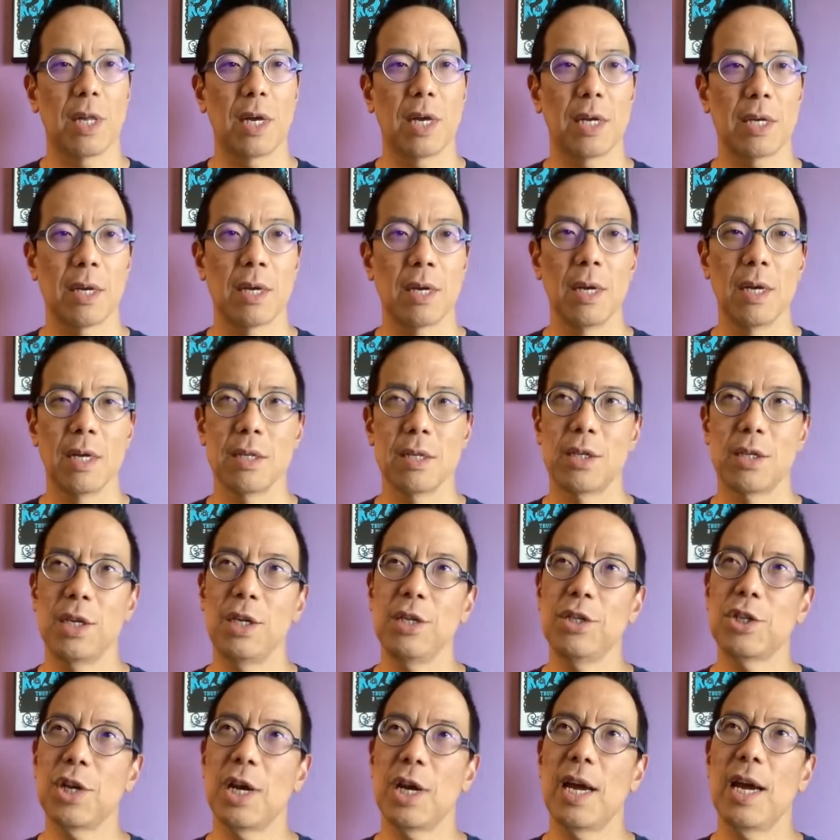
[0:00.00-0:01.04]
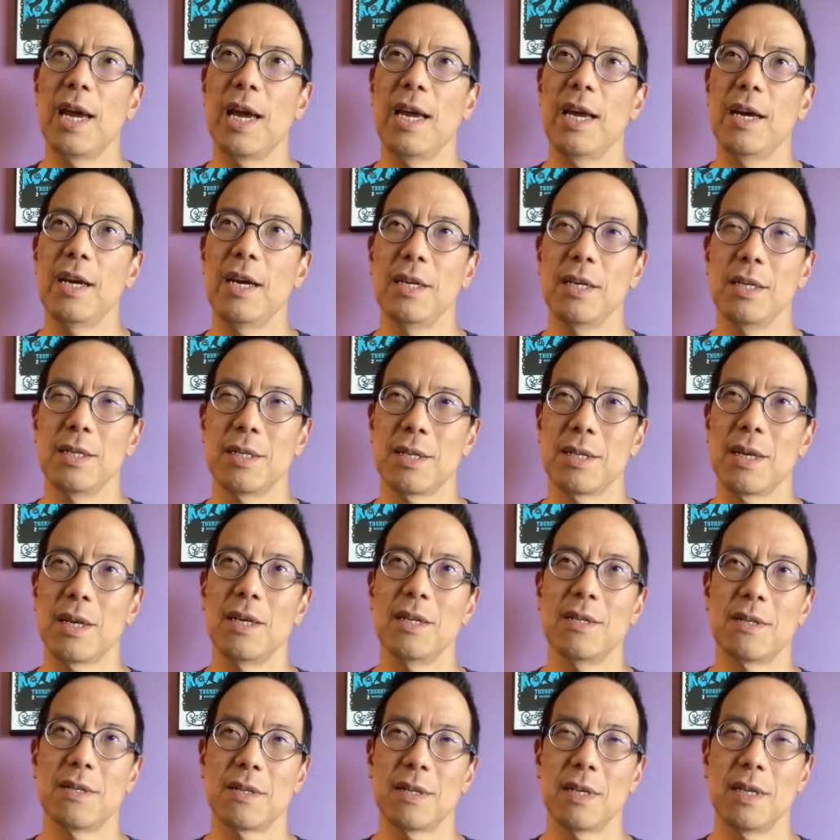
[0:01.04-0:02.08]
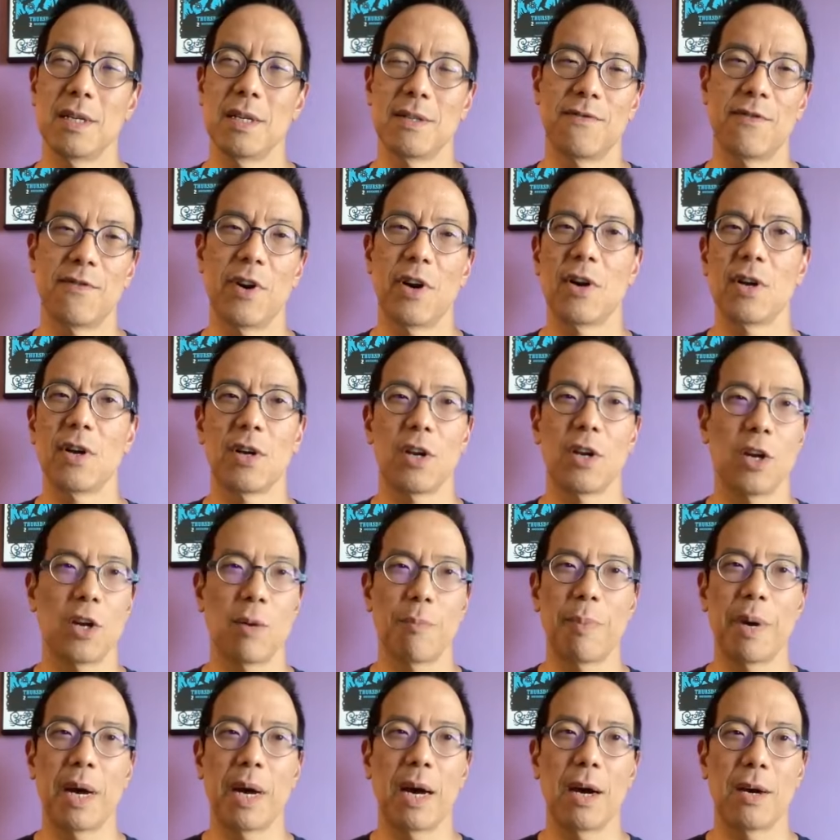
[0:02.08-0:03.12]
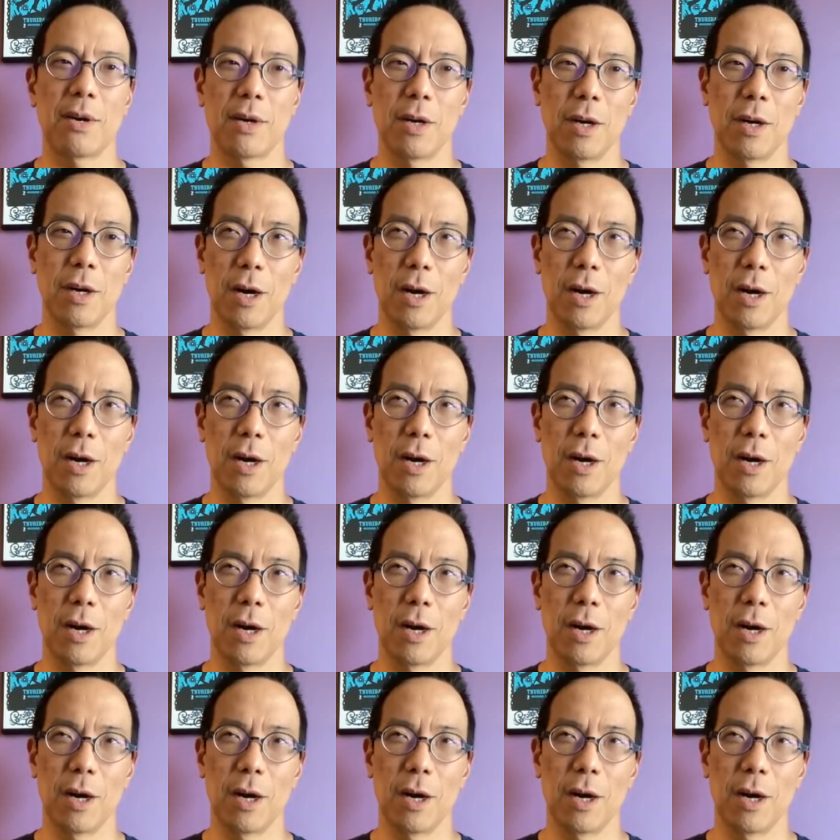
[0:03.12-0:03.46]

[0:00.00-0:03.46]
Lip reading: Like TJ is very good about